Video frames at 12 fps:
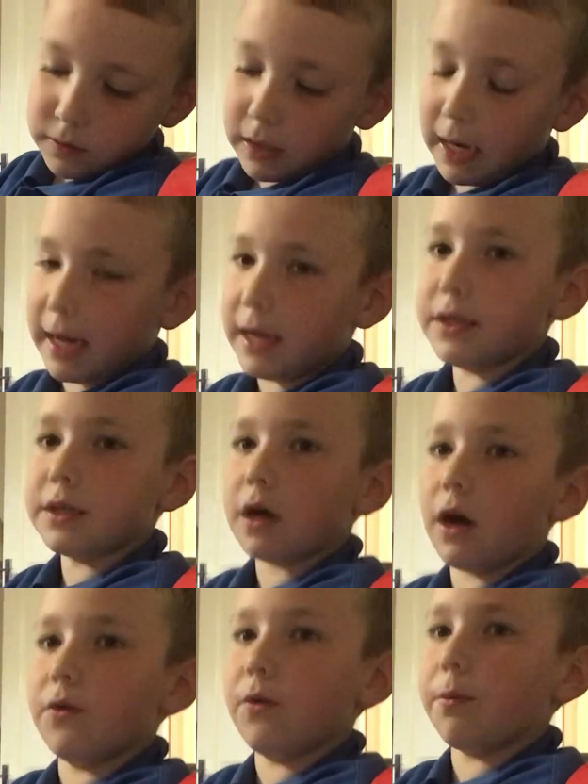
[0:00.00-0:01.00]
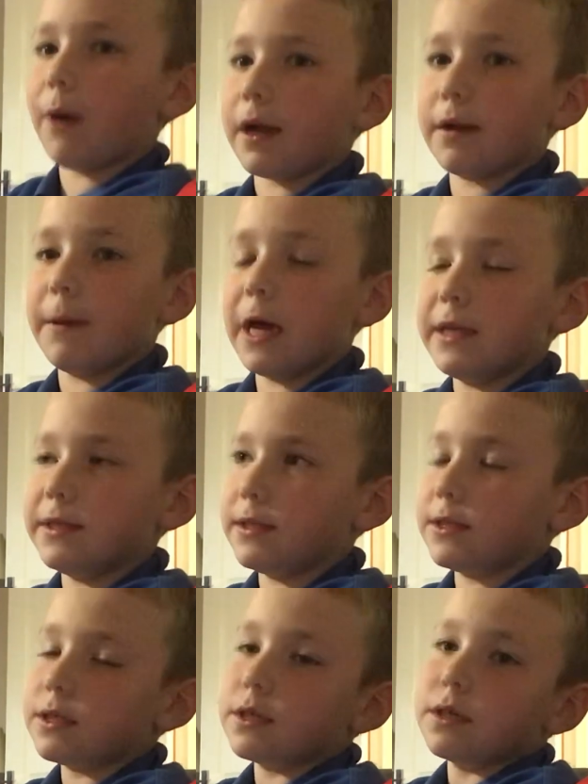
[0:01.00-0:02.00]
And I would
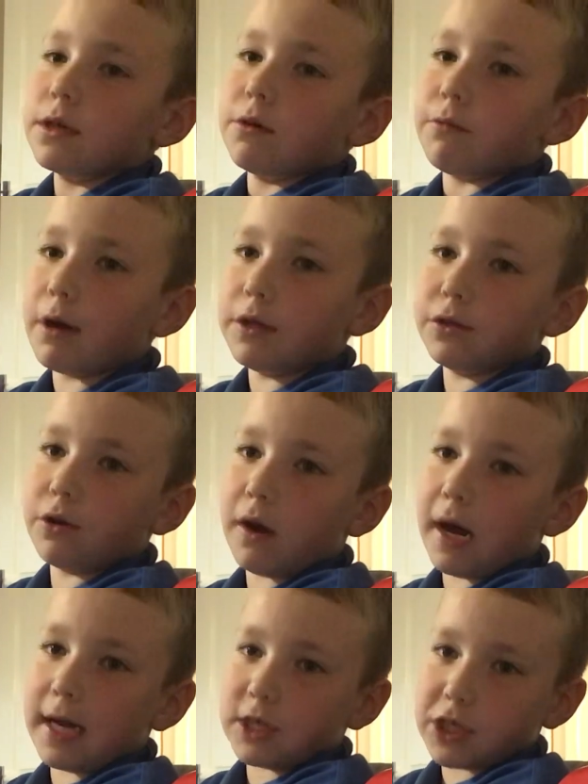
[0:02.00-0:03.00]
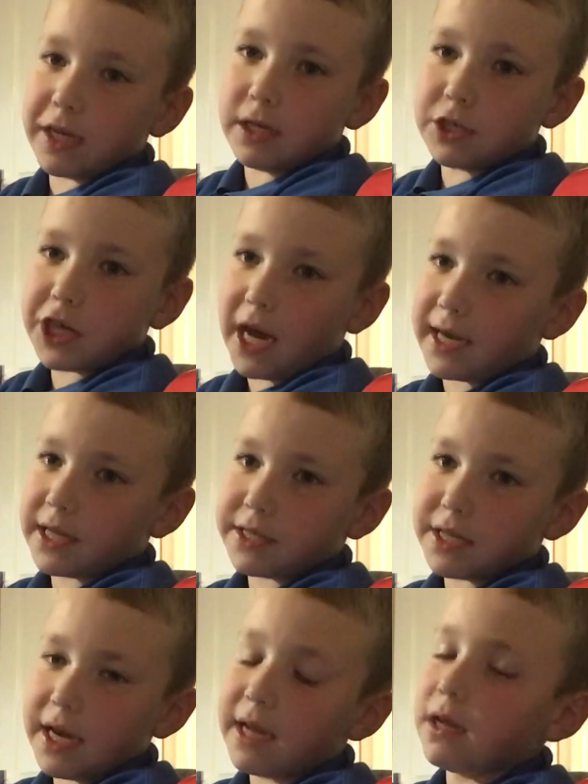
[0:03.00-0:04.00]
recommend when you're actually
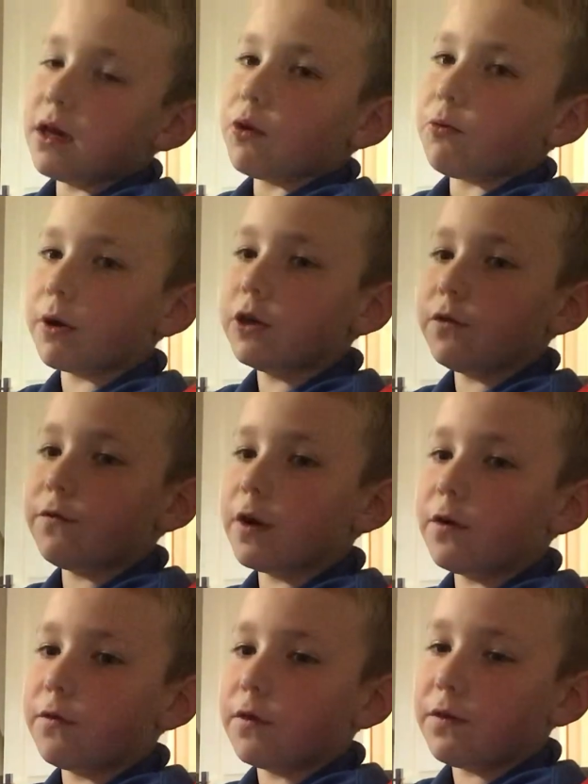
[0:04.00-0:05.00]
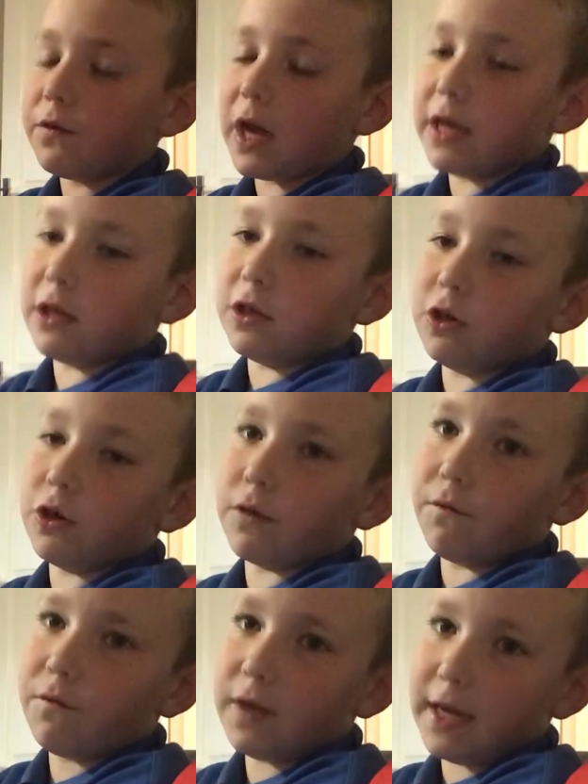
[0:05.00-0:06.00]
injecting, when you feel for the vein and you
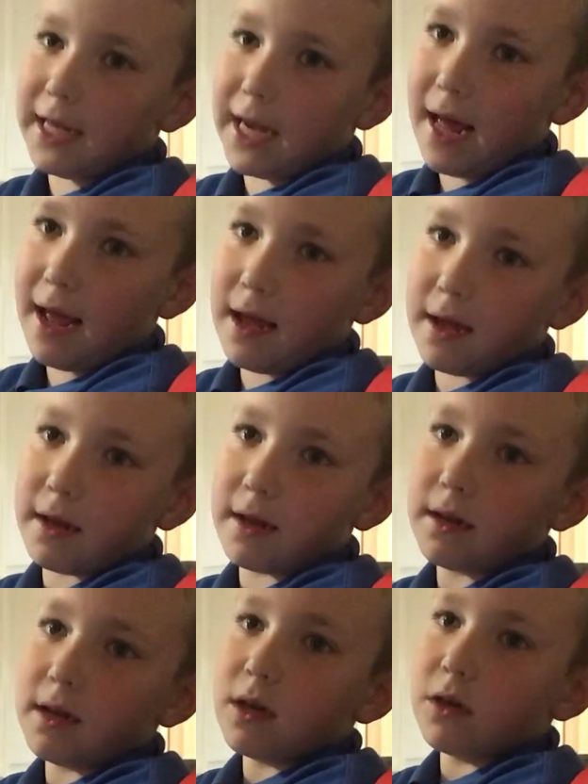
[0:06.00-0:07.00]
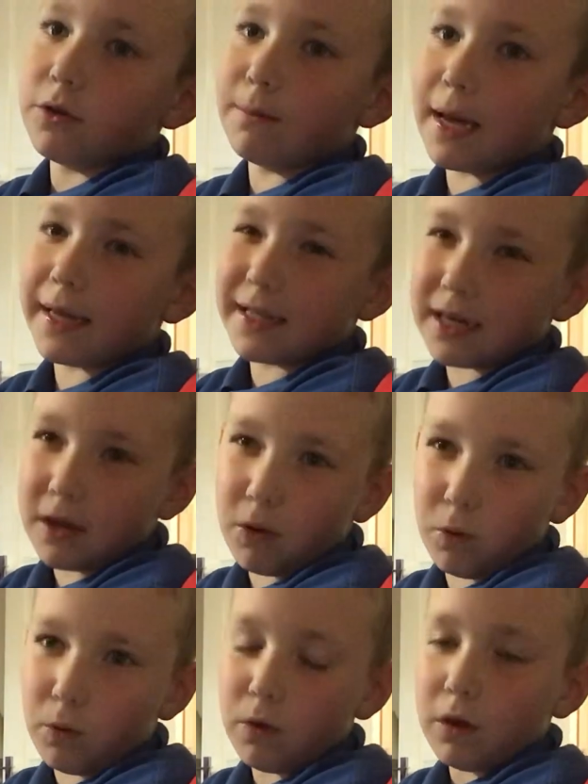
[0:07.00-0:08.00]
can feel it, you make a
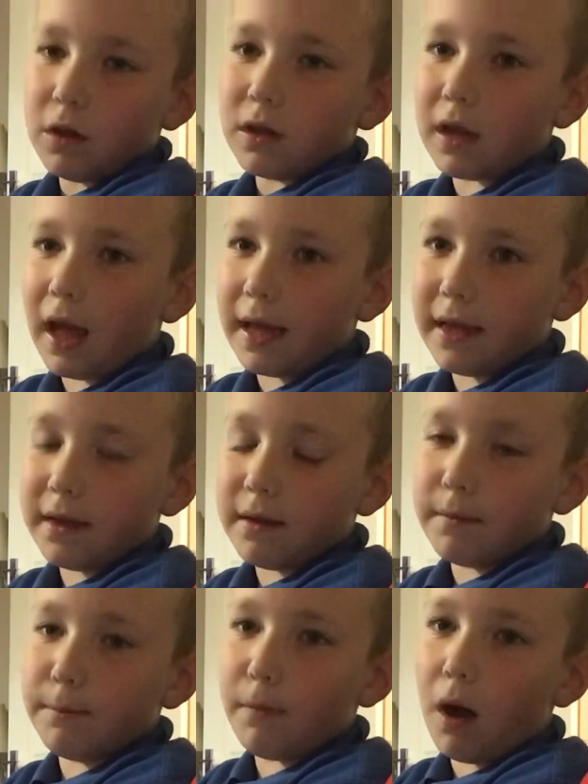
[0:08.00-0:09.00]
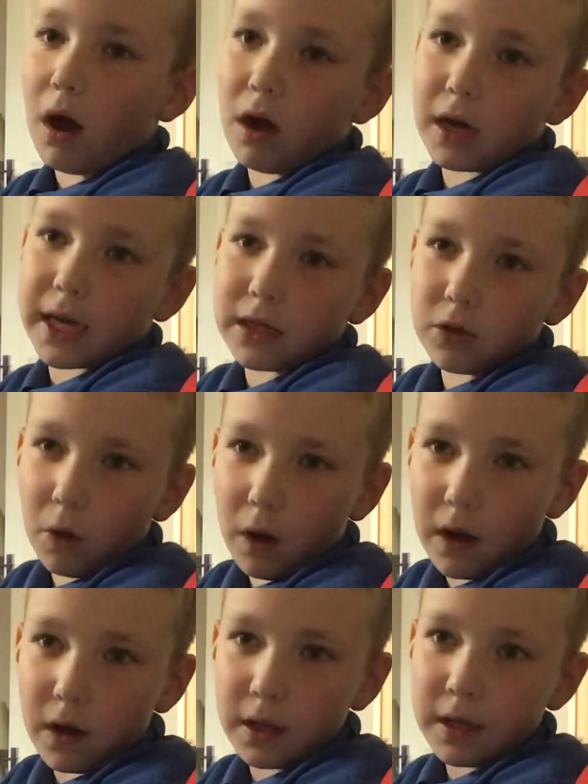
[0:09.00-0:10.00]
little like mark in your
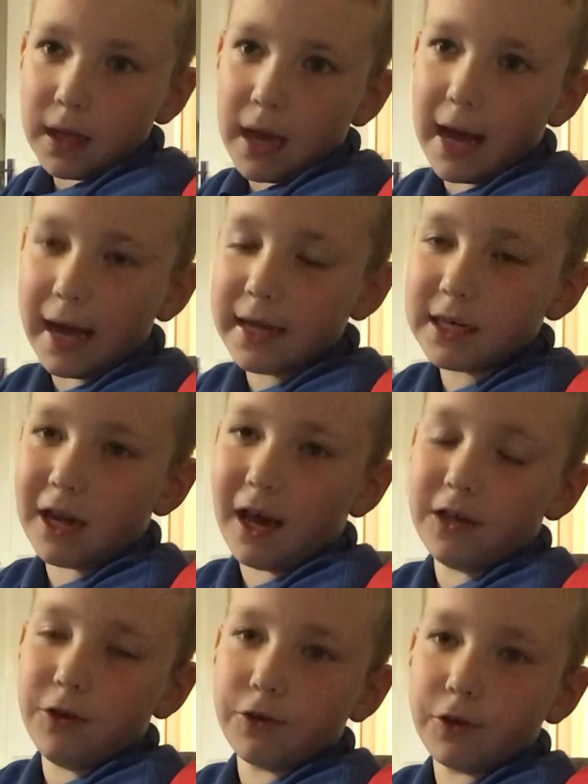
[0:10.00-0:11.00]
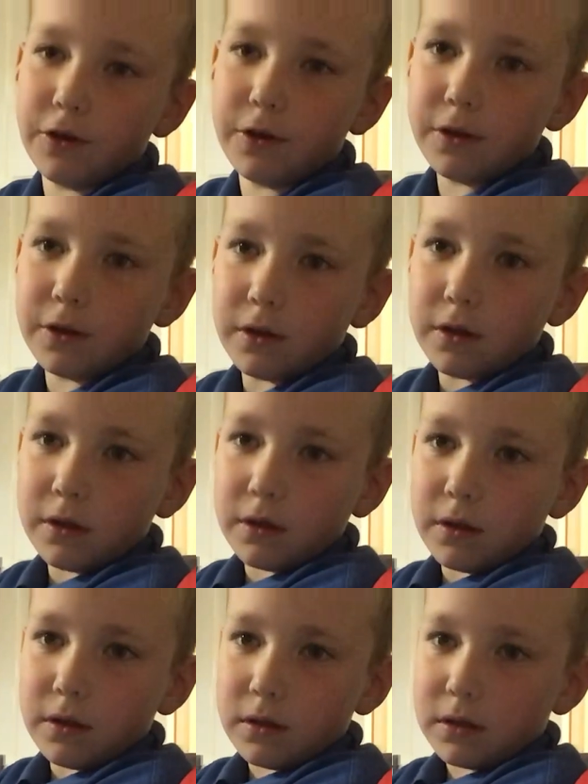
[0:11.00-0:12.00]
head, like you can
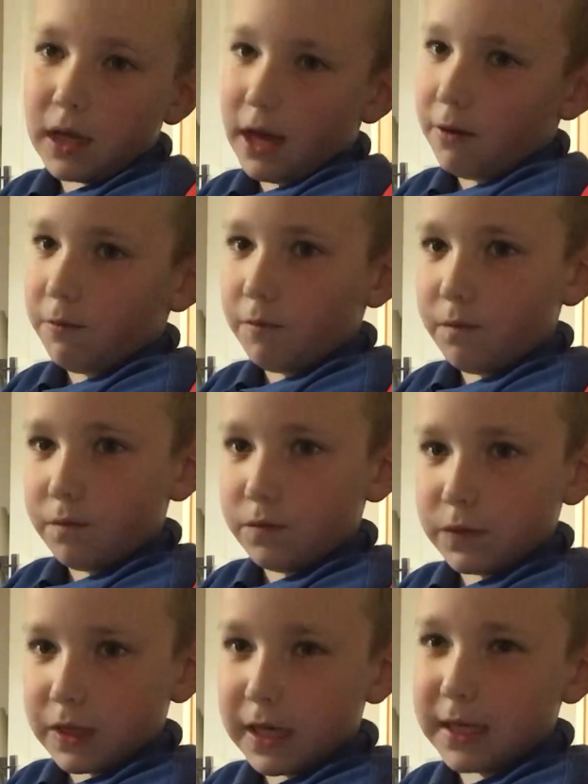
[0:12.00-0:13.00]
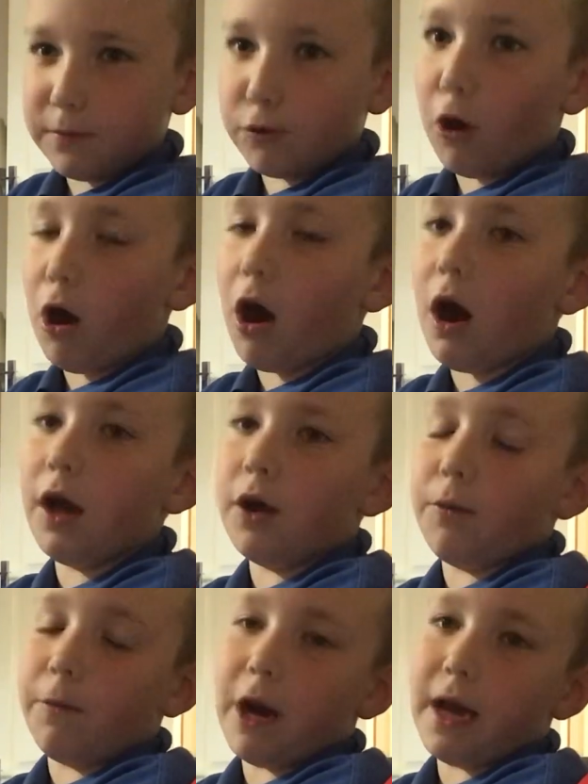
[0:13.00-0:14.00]
like keep your eye
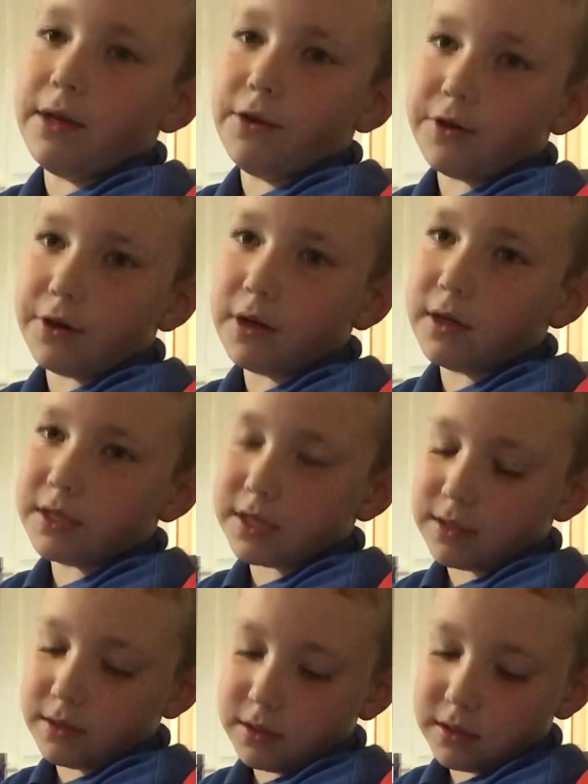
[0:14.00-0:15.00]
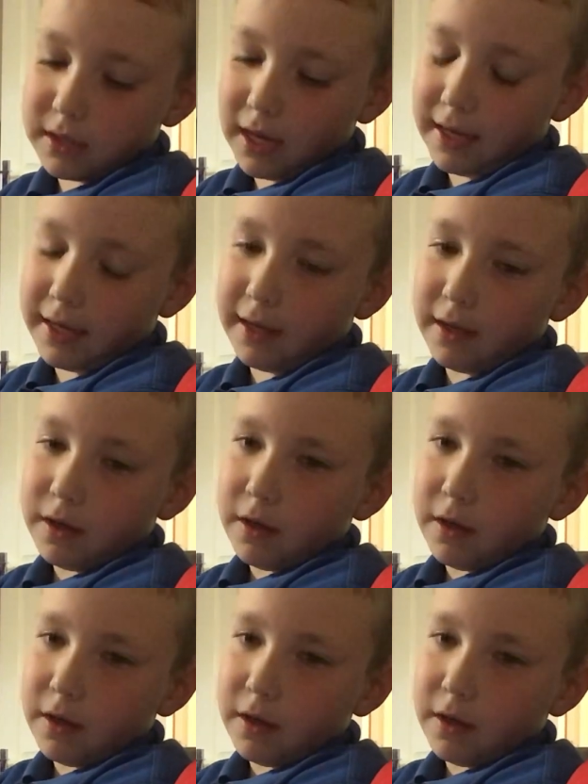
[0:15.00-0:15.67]
on where you can like